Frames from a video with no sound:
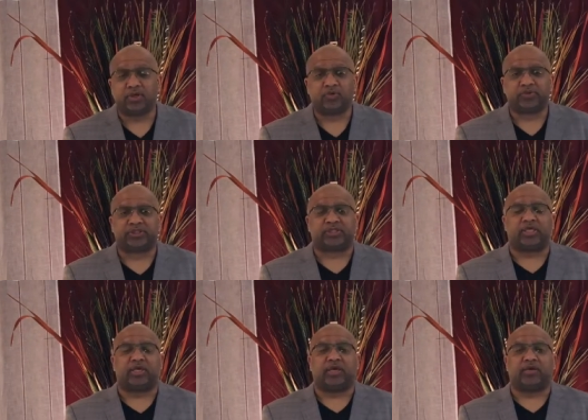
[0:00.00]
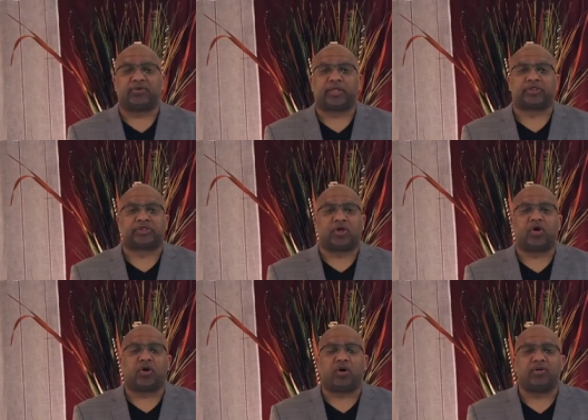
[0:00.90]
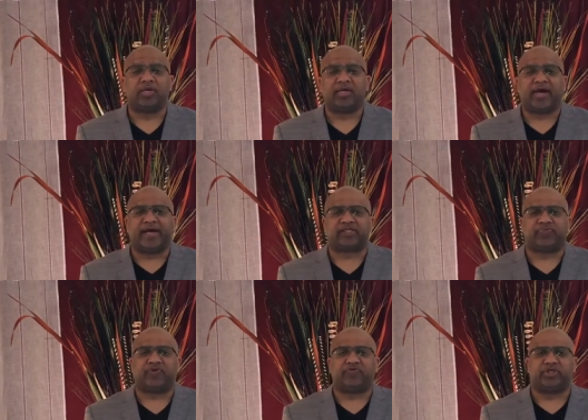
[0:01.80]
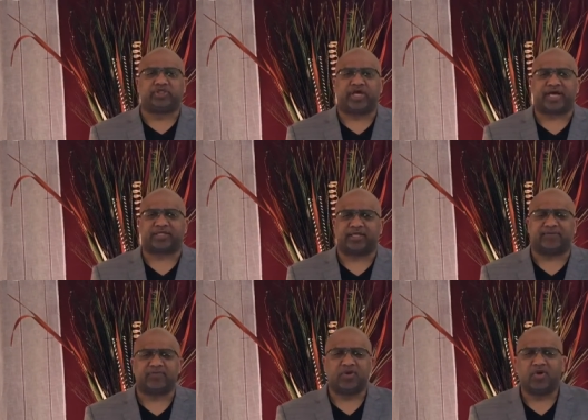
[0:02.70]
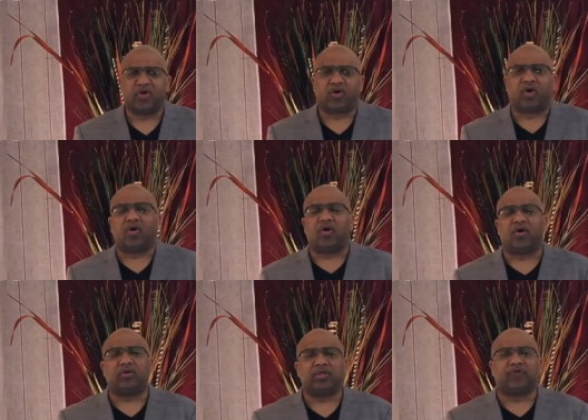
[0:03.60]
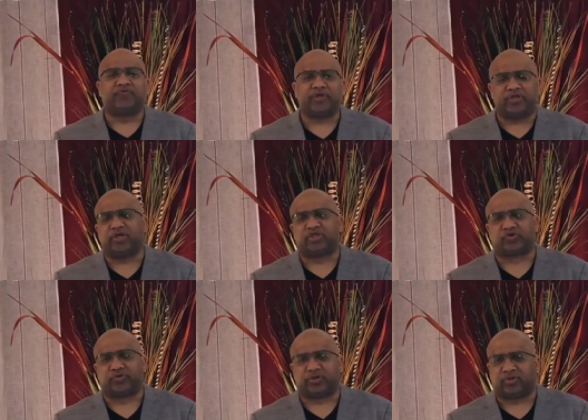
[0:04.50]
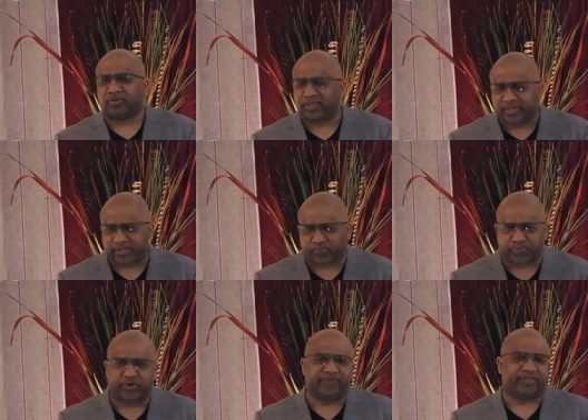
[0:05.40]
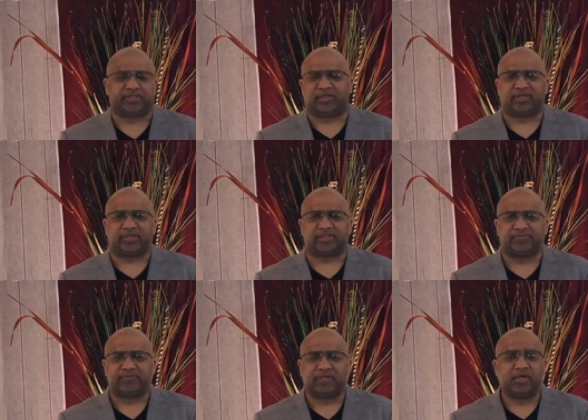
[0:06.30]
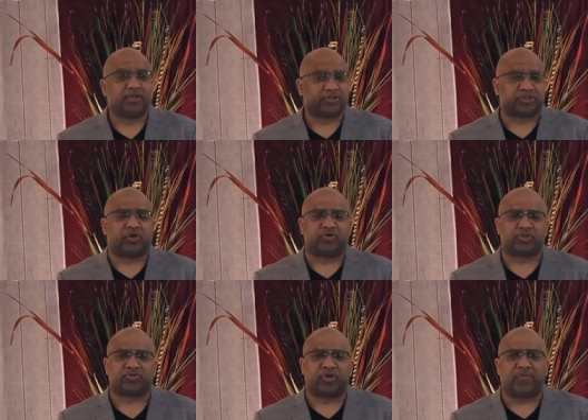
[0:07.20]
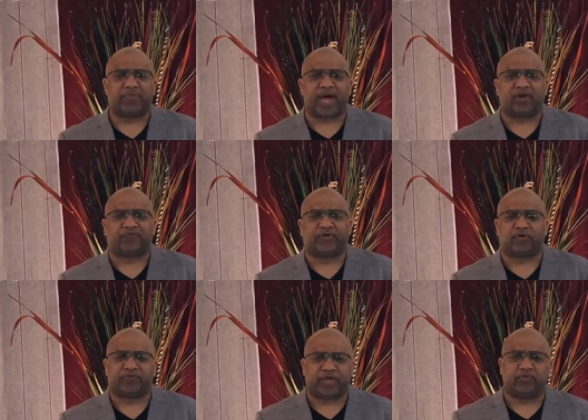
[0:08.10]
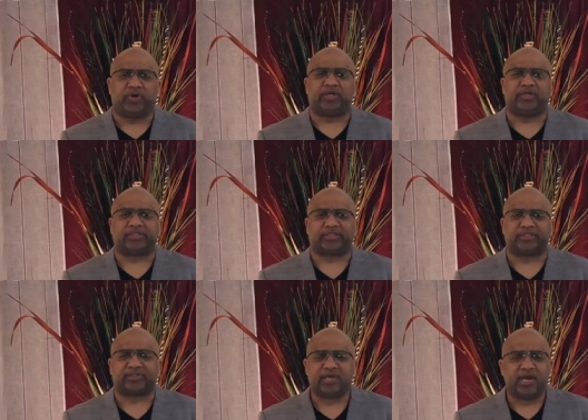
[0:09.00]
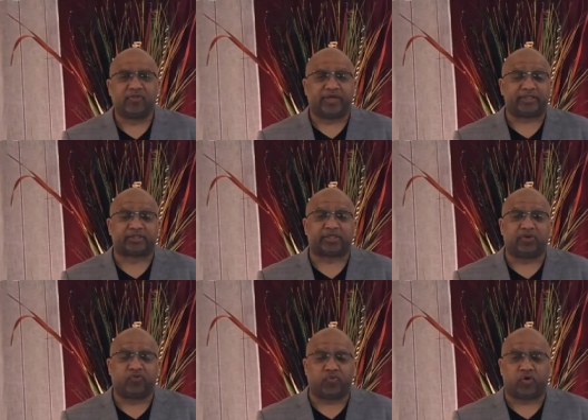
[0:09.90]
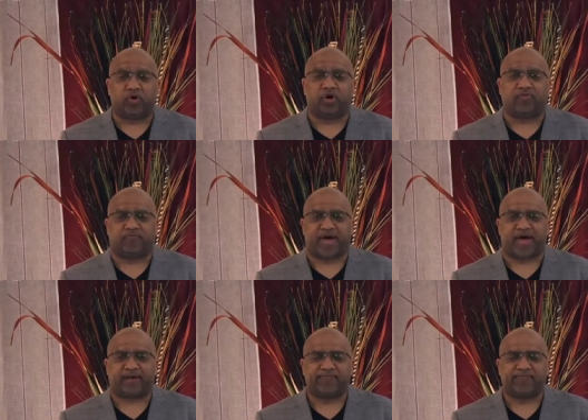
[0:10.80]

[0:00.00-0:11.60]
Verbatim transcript: We see here that Saul has been rejected. All of Israel is privy to this. The soldiers on the battlefield, they witnesses. They send word back.